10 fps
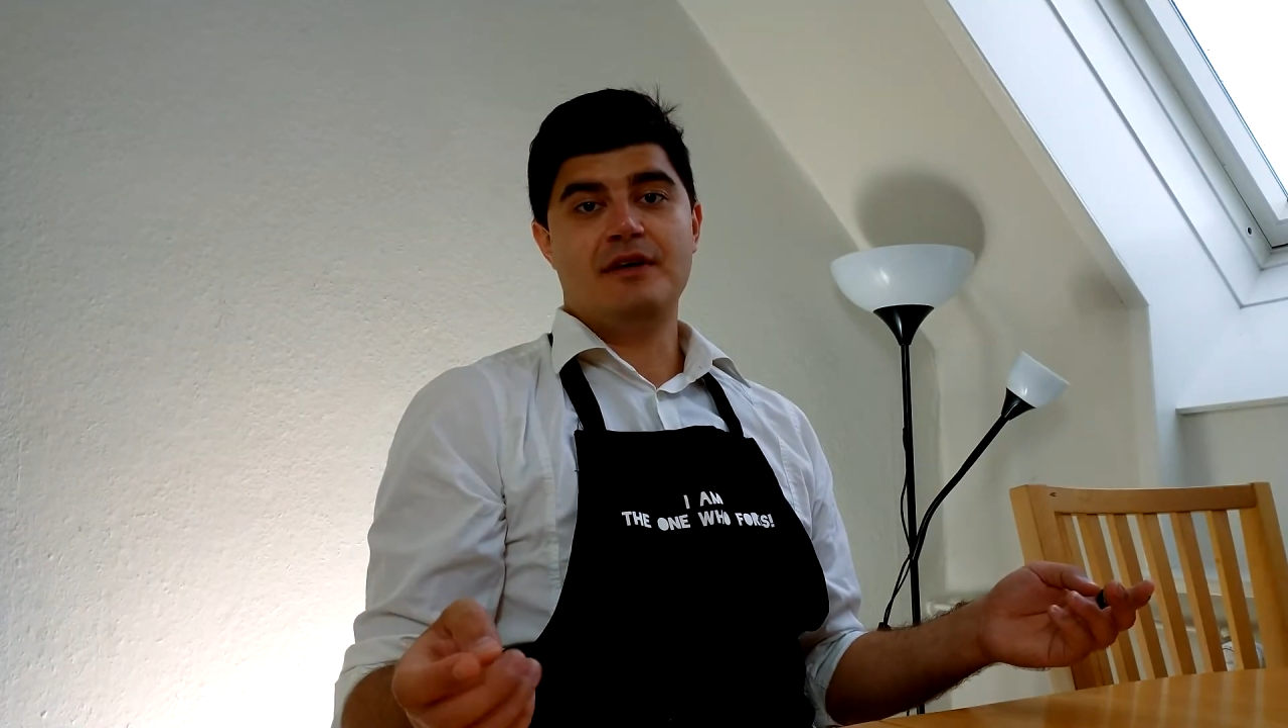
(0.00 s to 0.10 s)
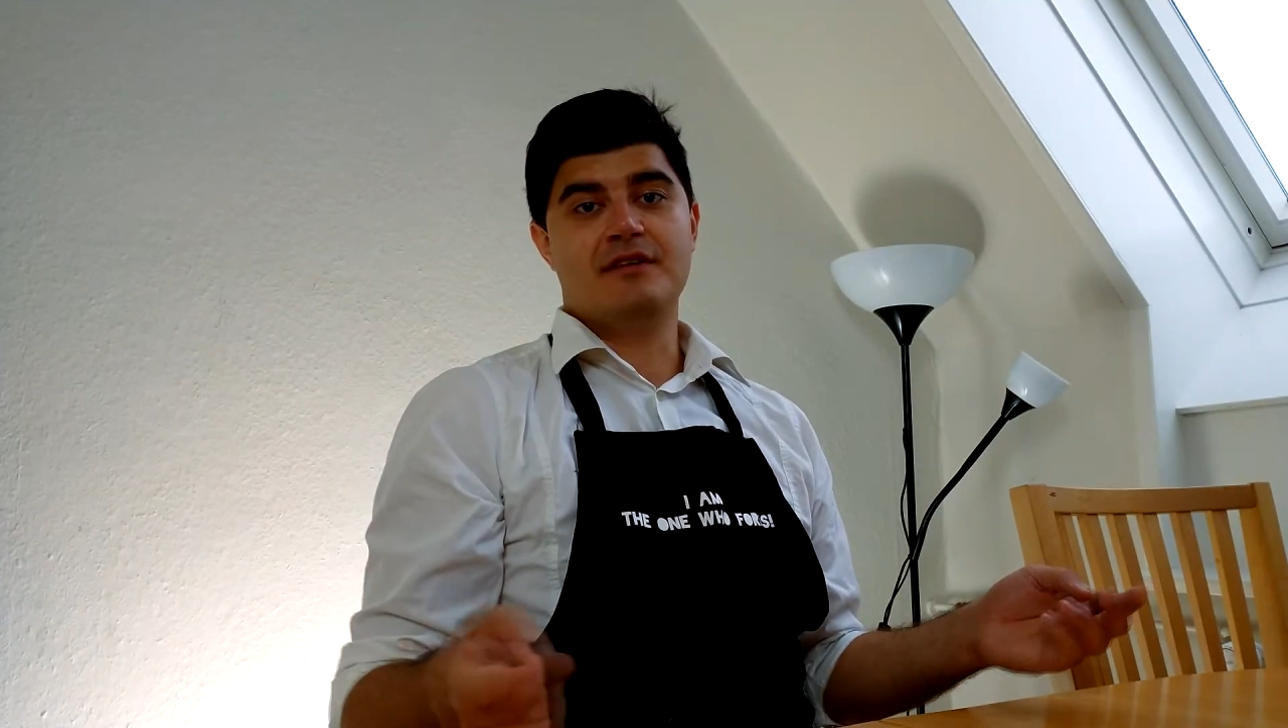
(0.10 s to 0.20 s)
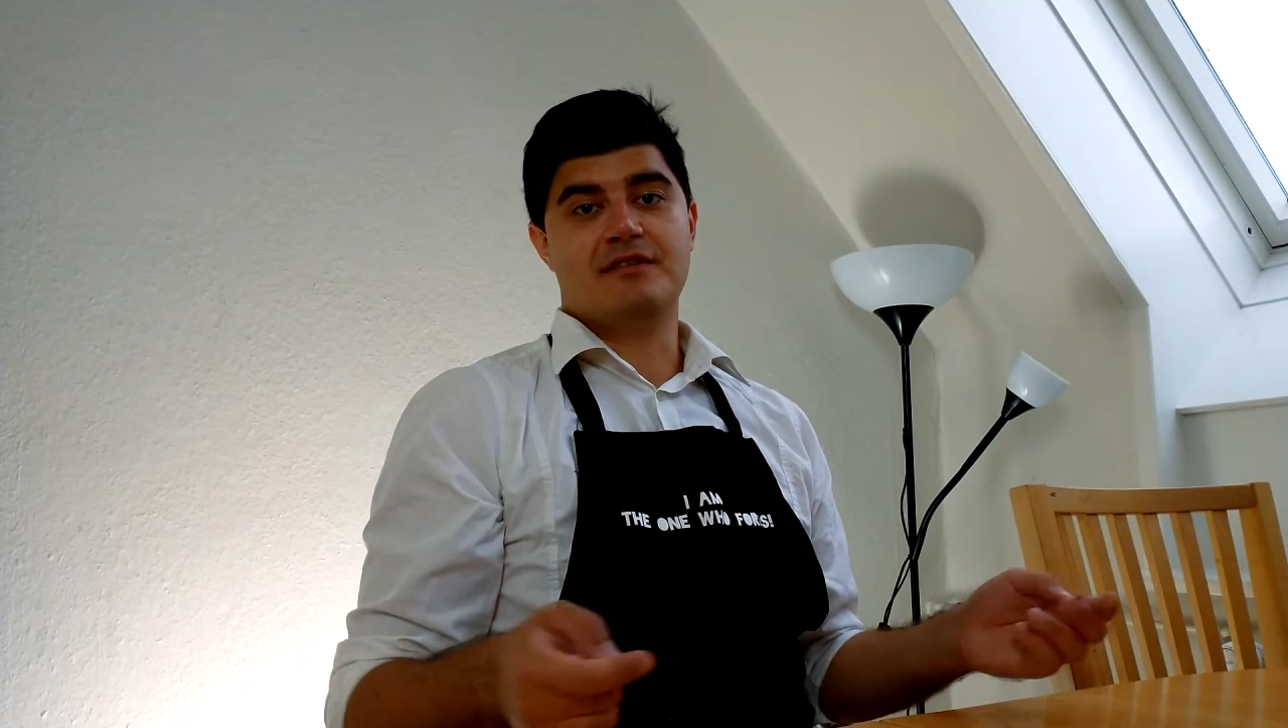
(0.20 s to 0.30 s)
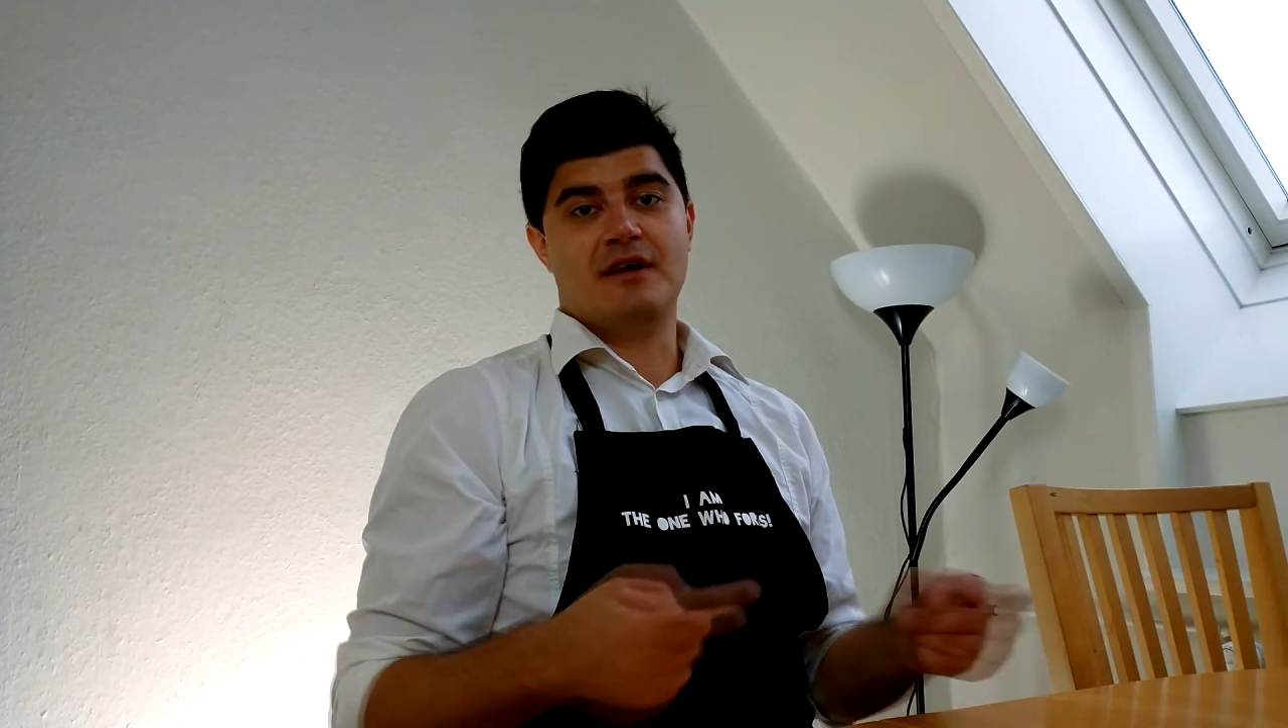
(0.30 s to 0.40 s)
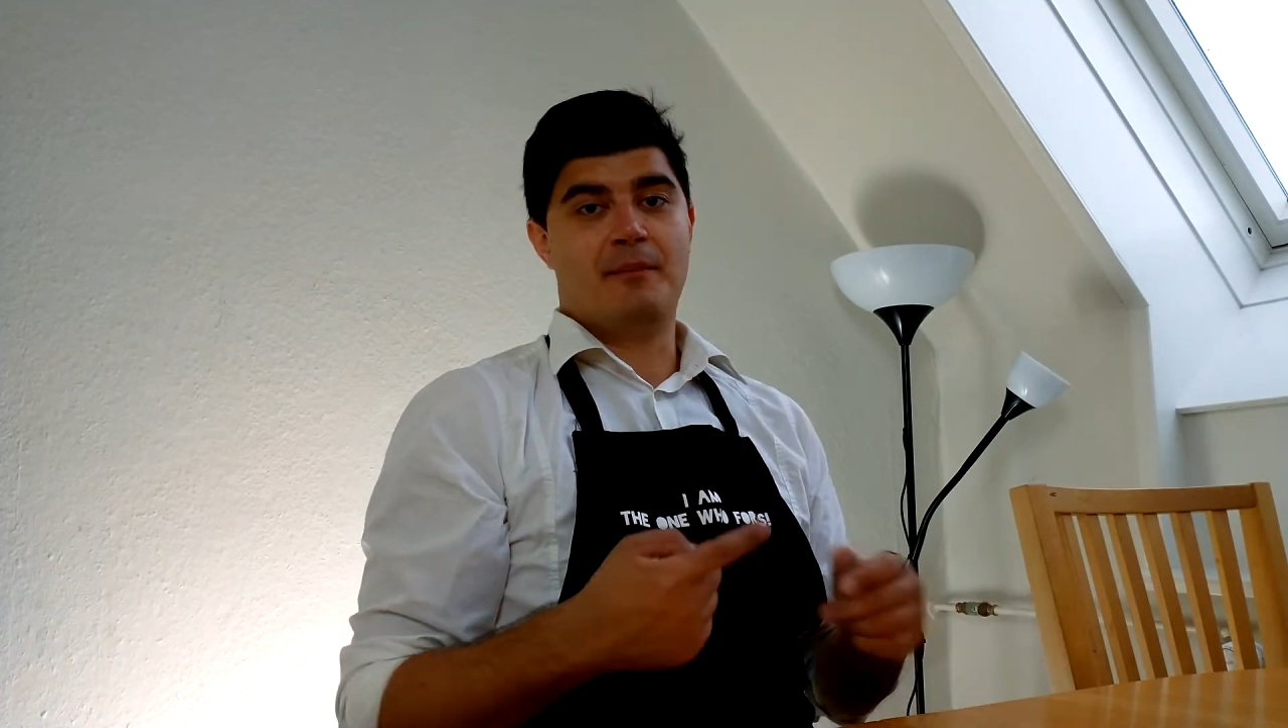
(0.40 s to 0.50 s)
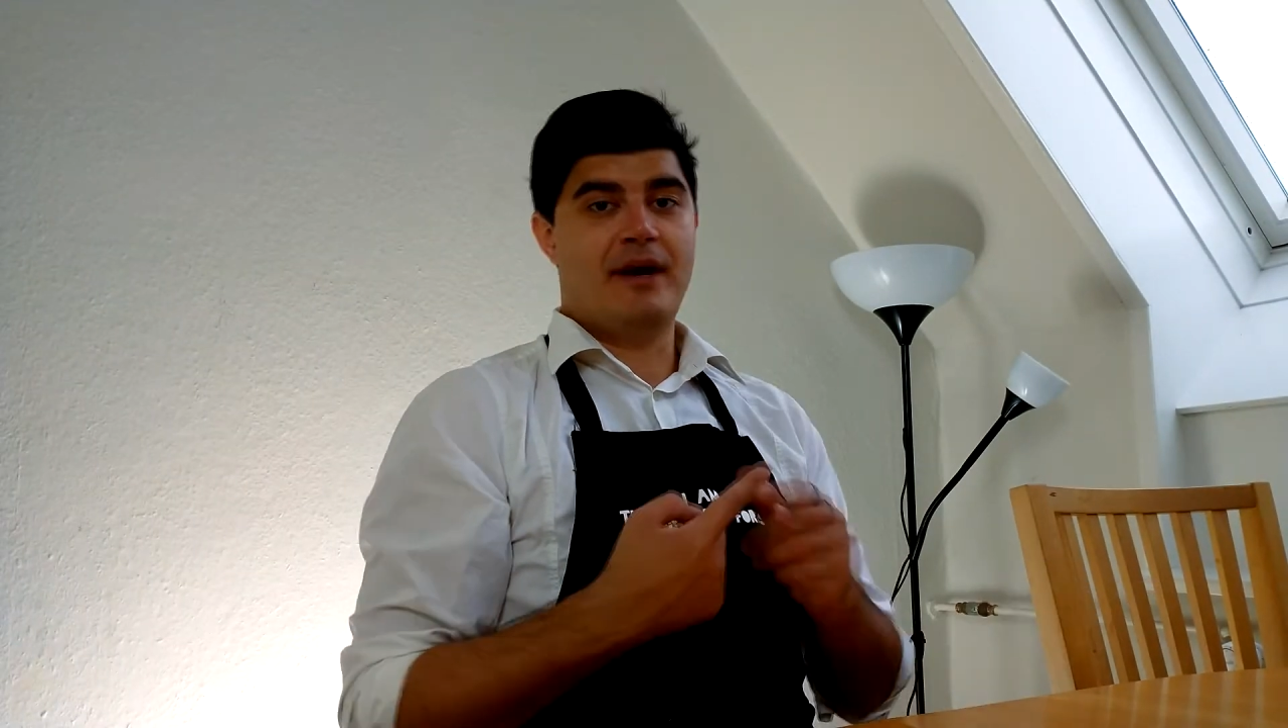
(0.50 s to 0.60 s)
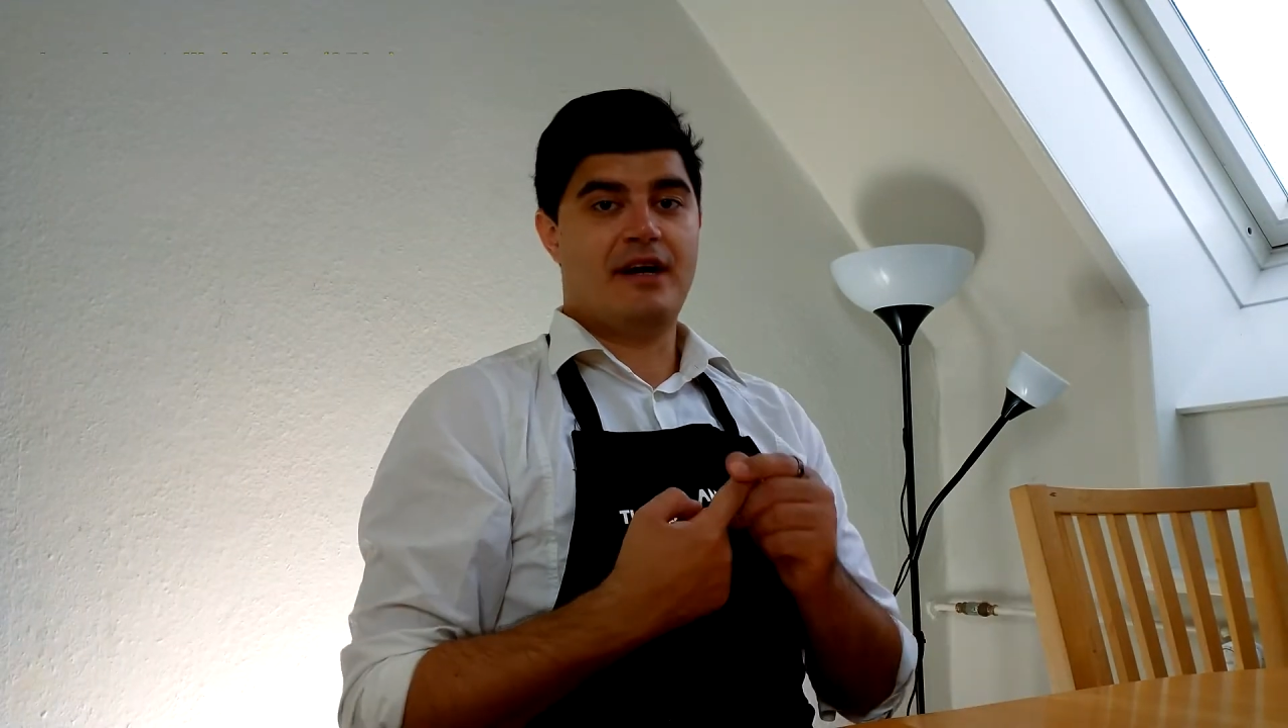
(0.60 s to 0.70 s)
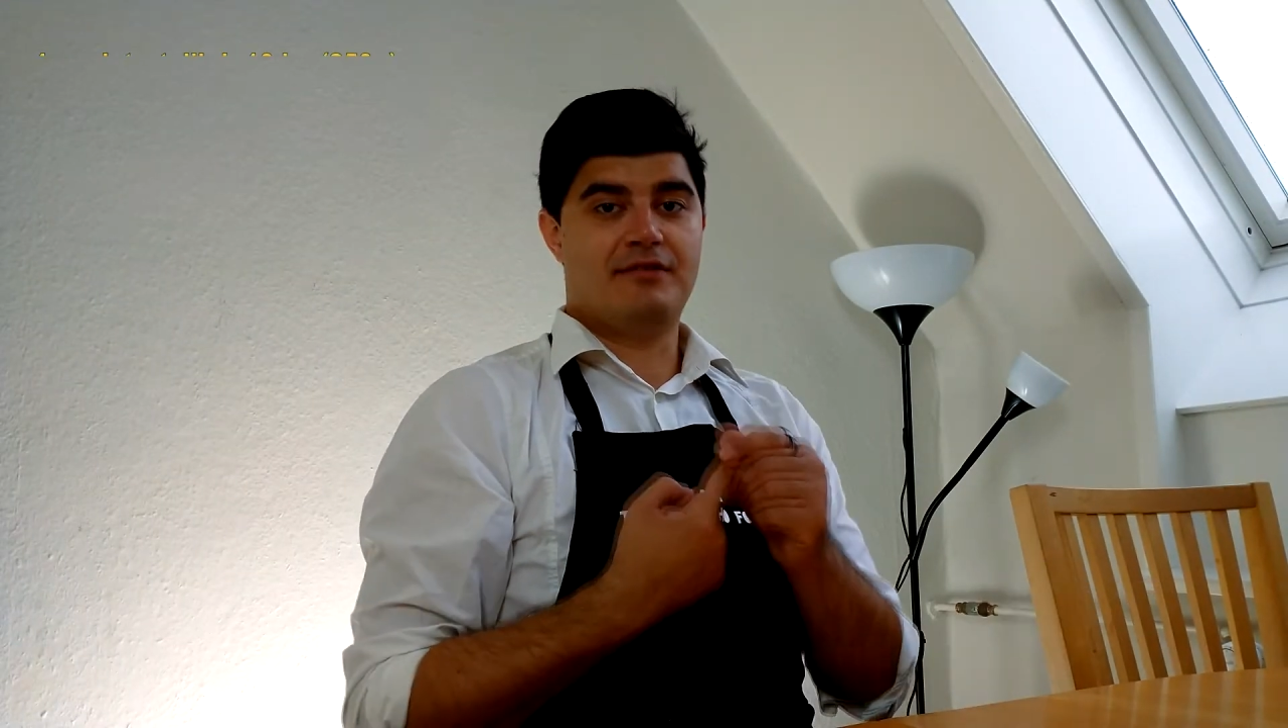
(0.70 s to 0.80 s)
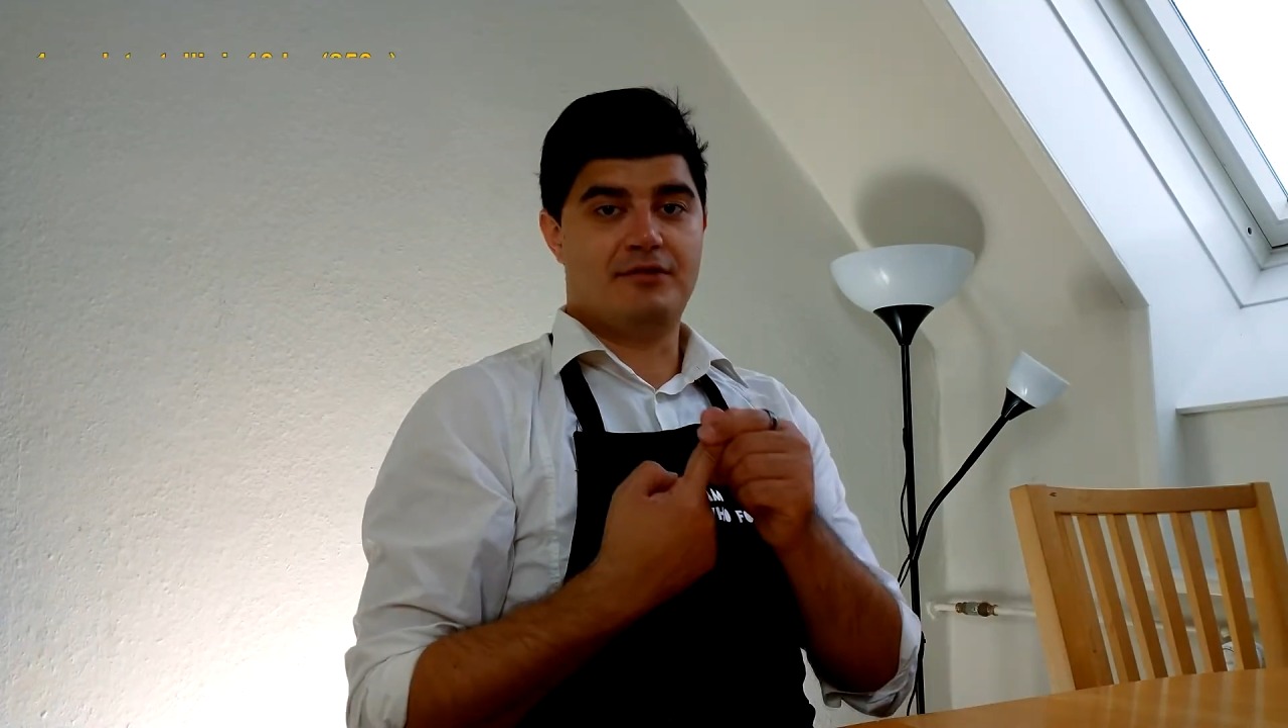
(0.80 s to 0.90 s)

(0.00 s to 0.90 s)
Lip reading: is a pack of